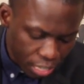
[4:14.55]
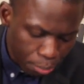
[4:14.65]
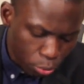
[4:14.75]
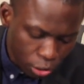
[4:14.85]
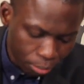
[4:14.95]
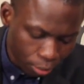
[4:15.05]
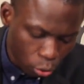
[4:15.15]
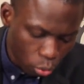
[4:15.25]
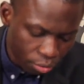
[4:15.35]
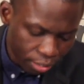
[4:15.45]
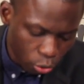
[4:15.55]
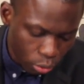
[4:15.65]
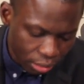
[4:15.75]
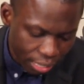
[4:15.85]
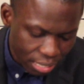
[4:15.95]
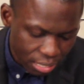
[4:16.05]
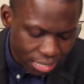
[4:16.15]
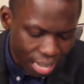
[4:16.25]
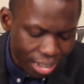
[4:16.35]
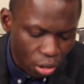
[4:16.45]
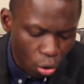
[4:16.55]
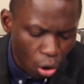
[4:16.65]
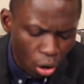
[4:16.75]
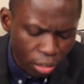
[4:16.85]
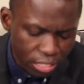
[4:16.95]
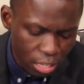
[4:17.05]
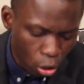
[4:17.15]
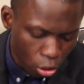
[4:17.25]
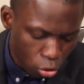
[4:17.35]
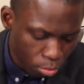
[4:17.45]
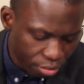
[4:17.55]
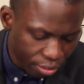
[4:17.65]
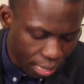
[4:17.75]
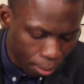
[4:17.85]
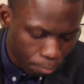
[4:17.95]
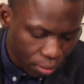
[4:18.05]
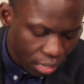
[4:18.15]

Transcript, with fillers: Hebrews chapter 12, verse 29 says, Our God is a consuming fire.